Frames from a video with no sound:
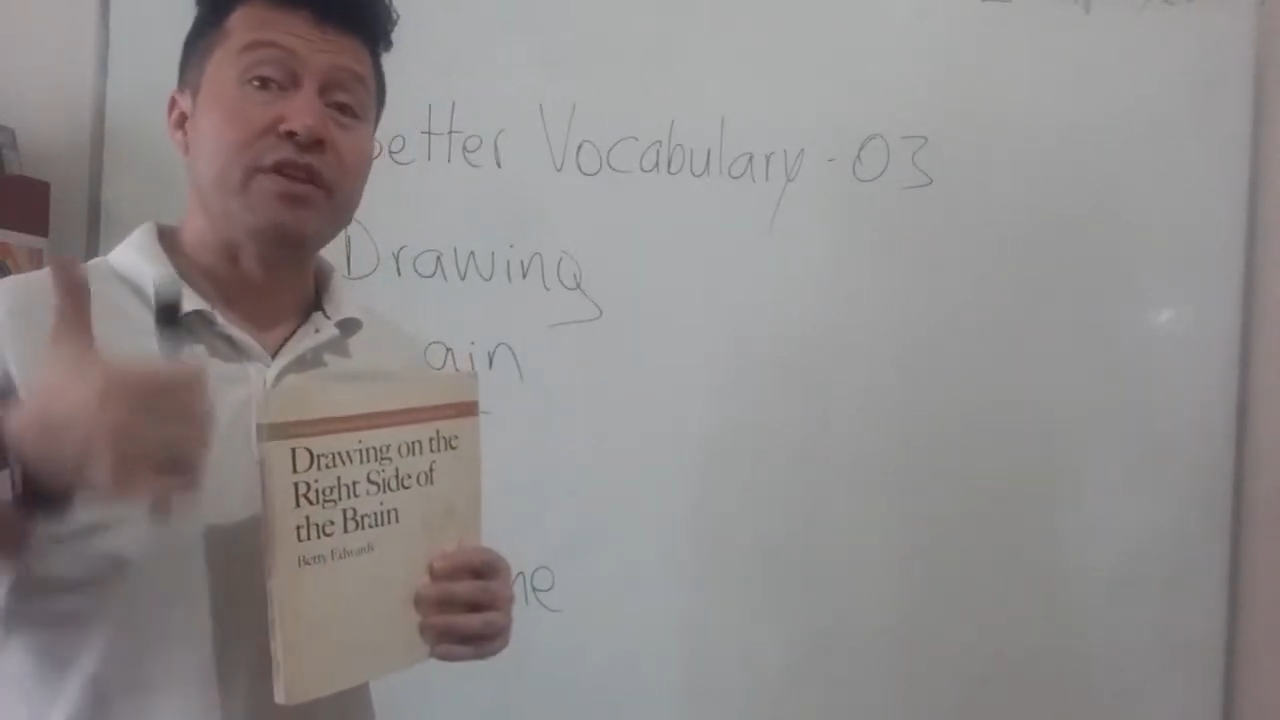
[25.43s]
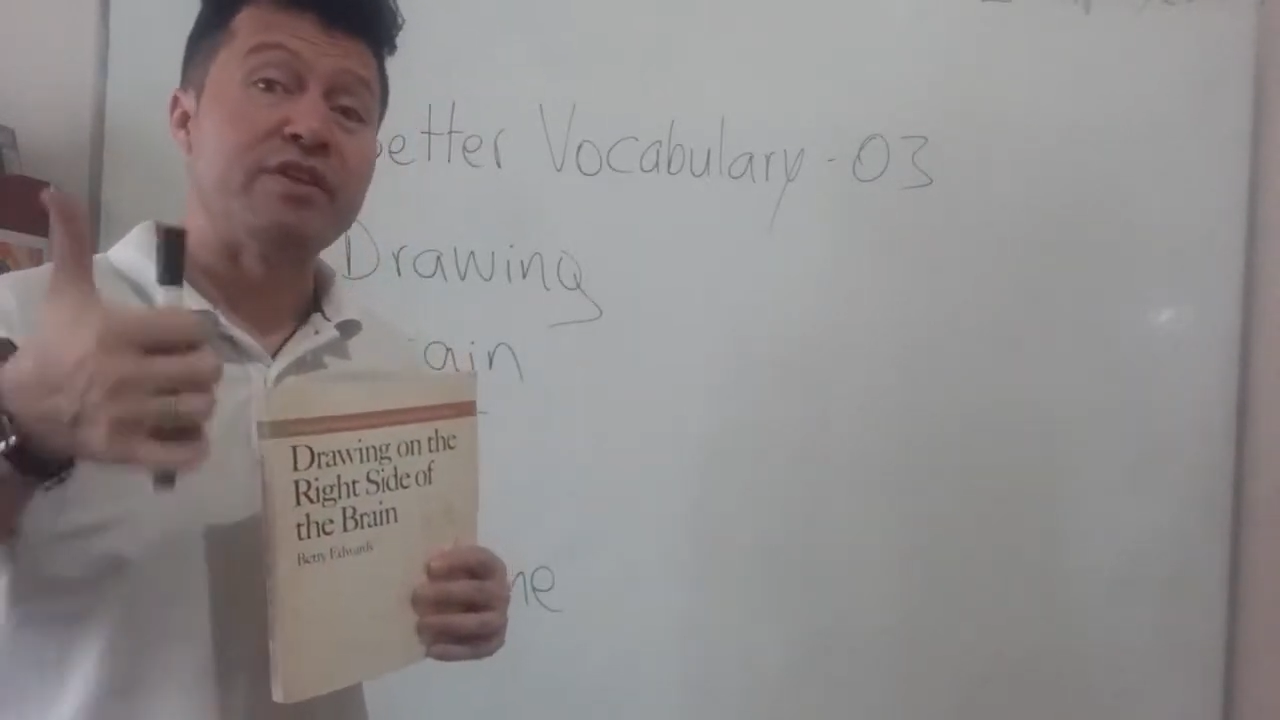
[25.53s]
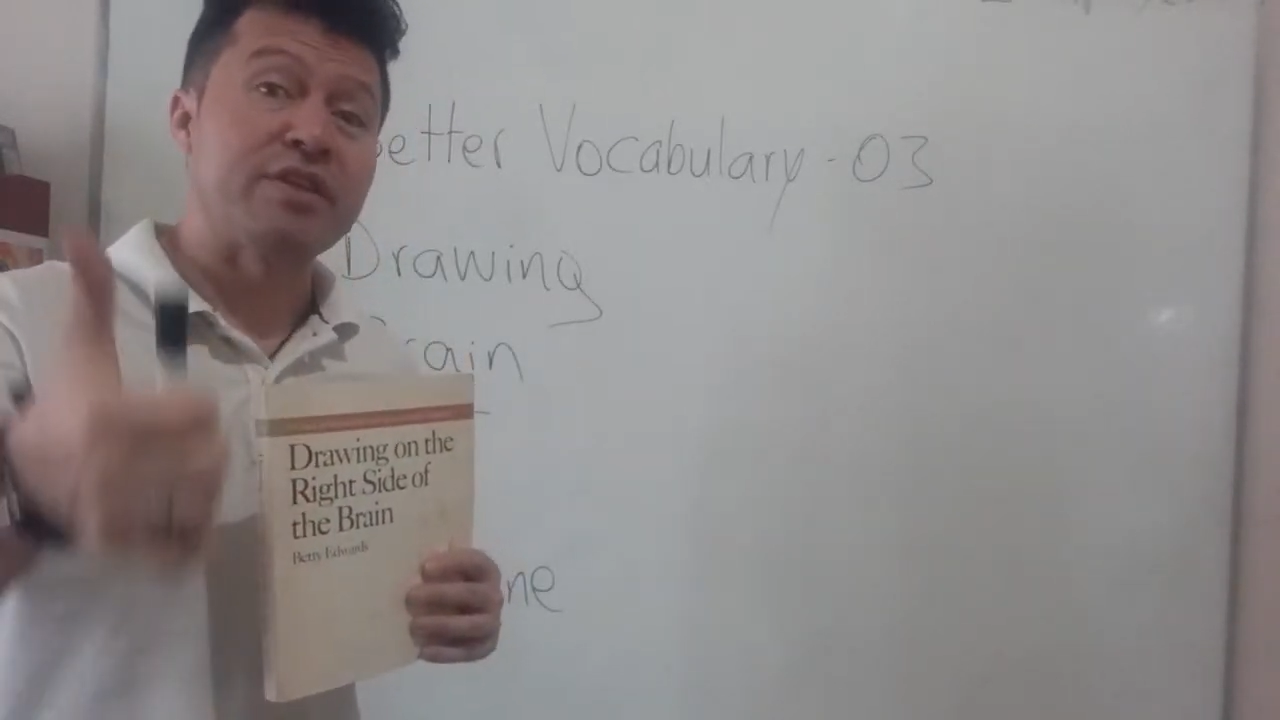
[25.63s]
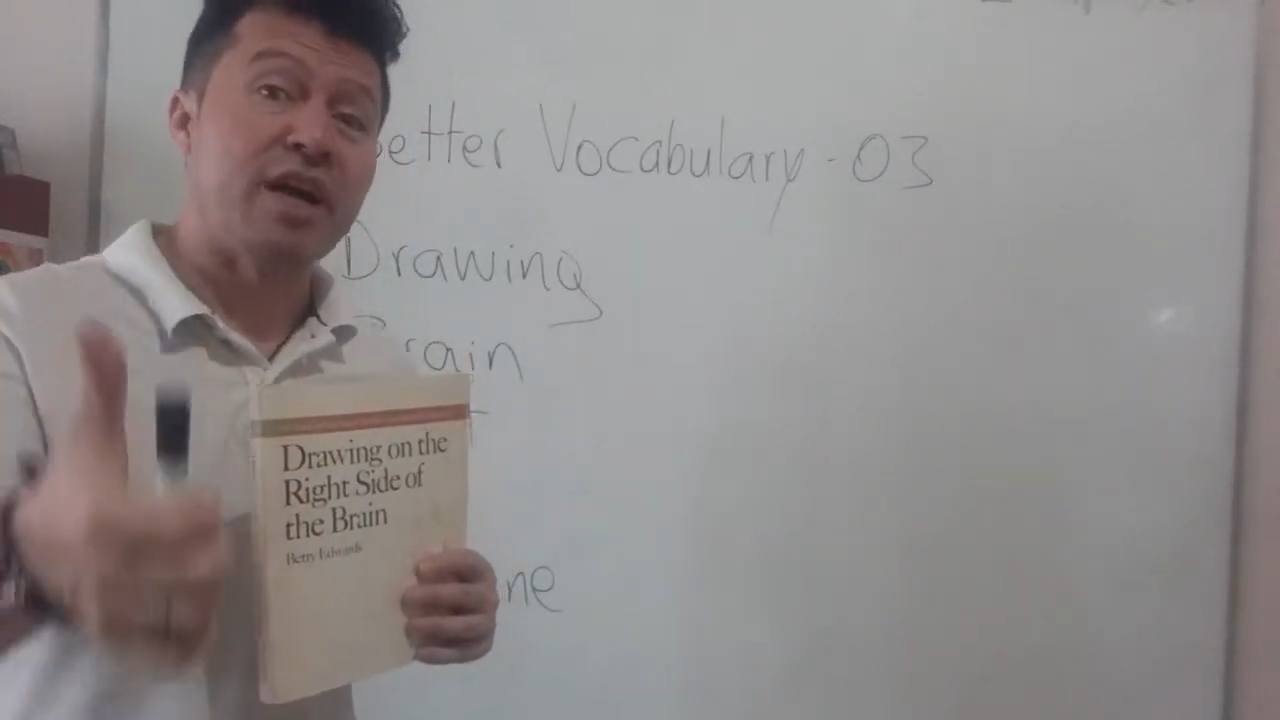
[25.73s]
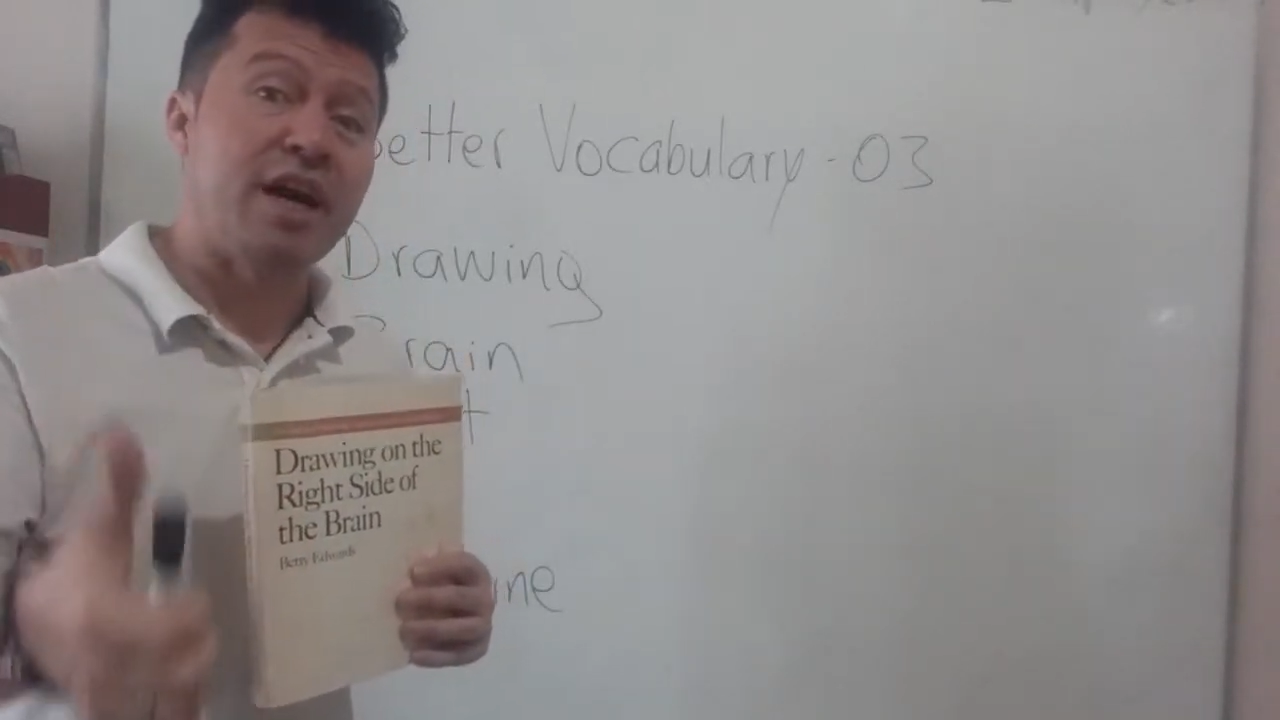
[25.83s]

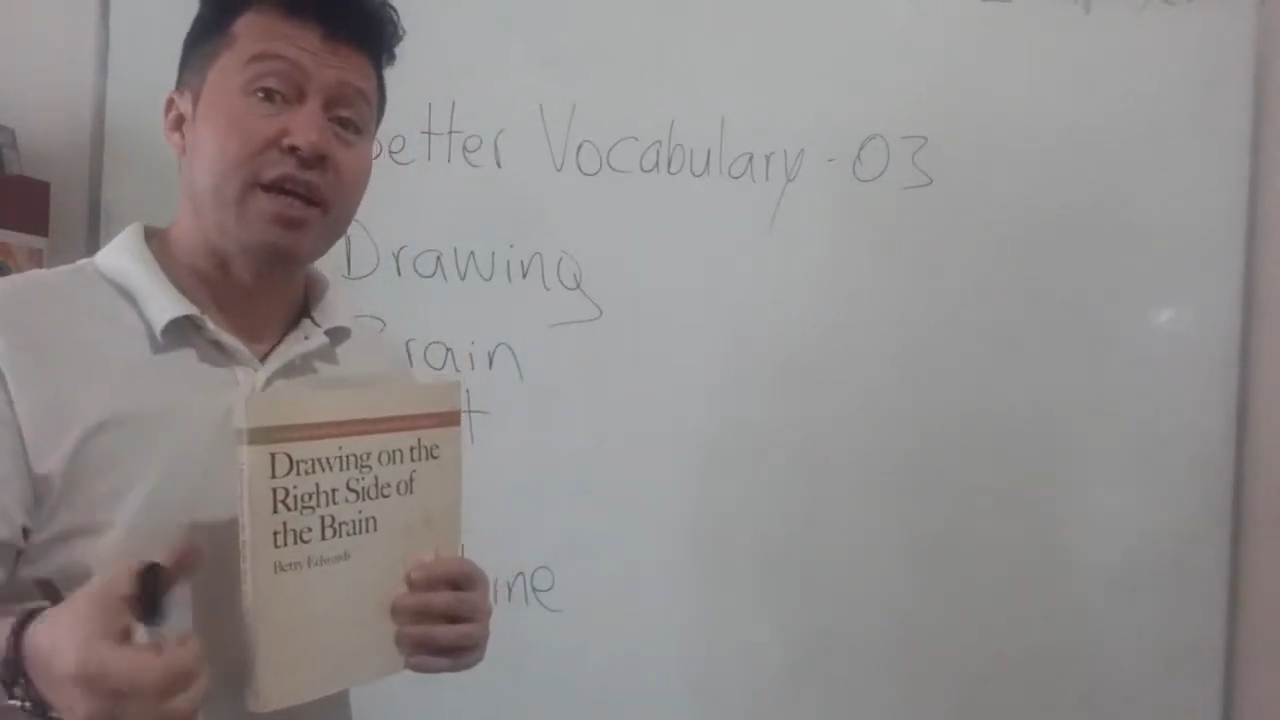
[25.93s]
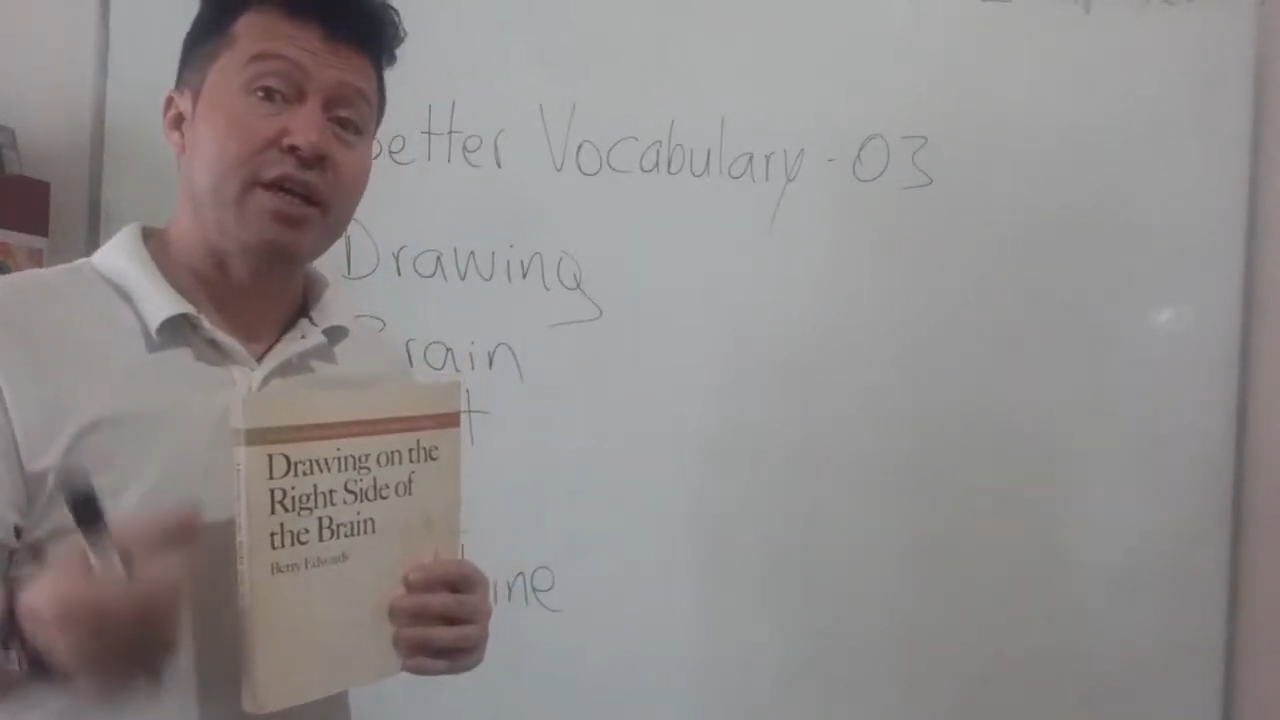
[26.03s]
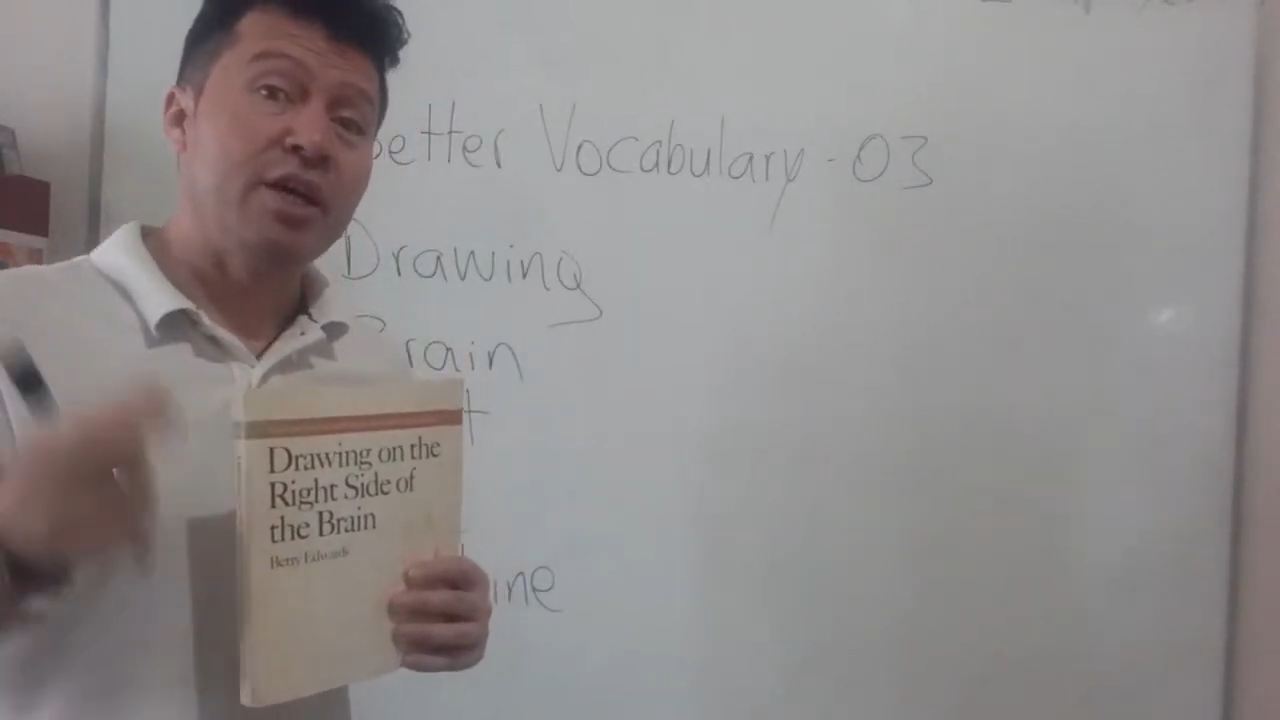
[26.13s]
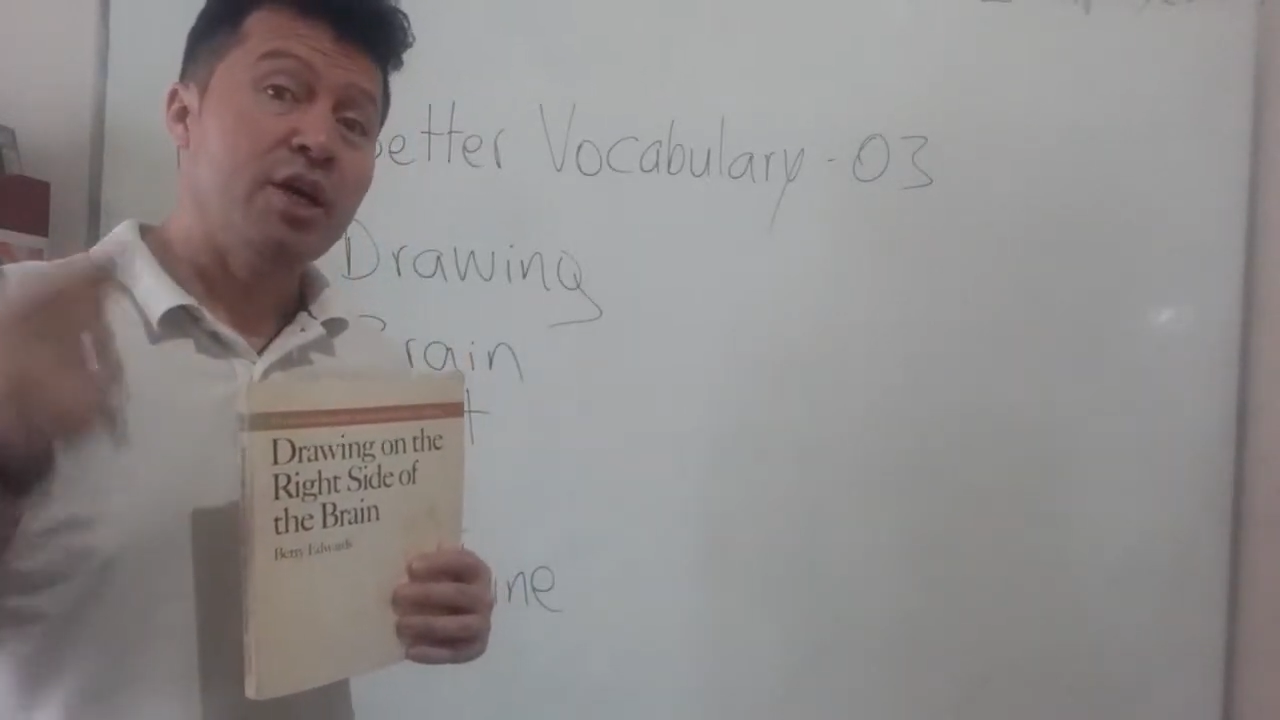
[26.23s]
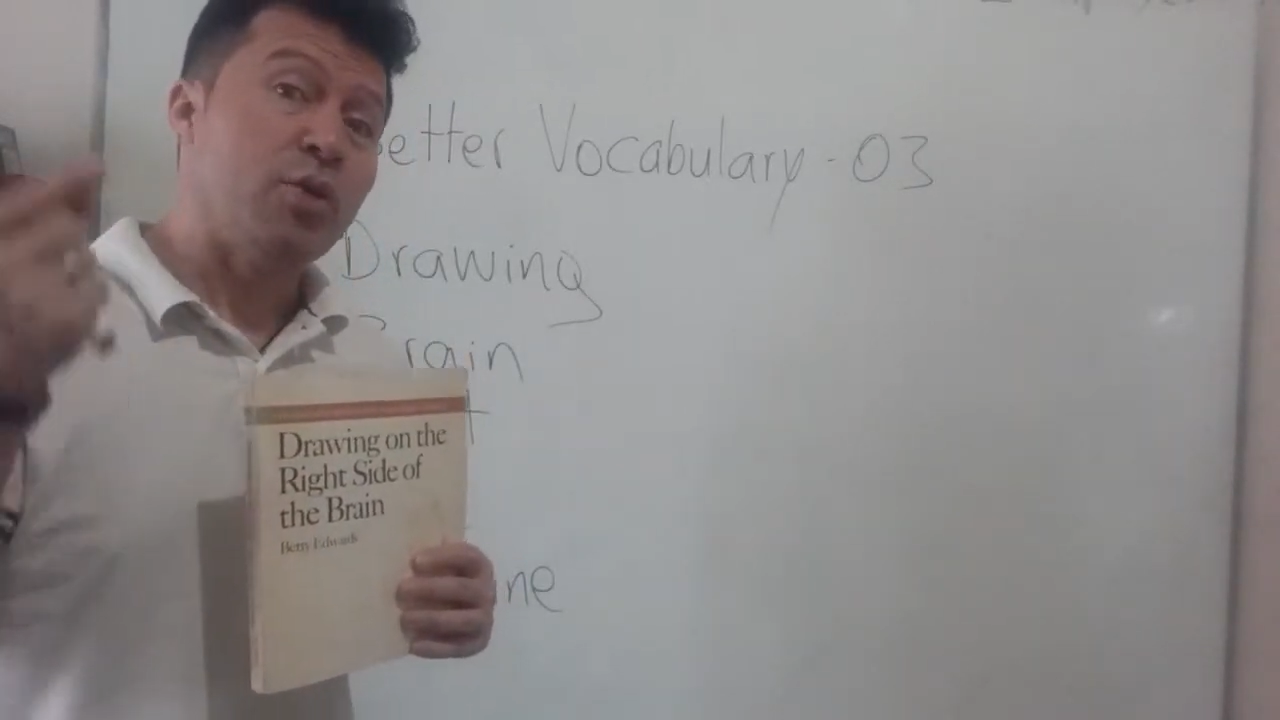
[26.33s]
design,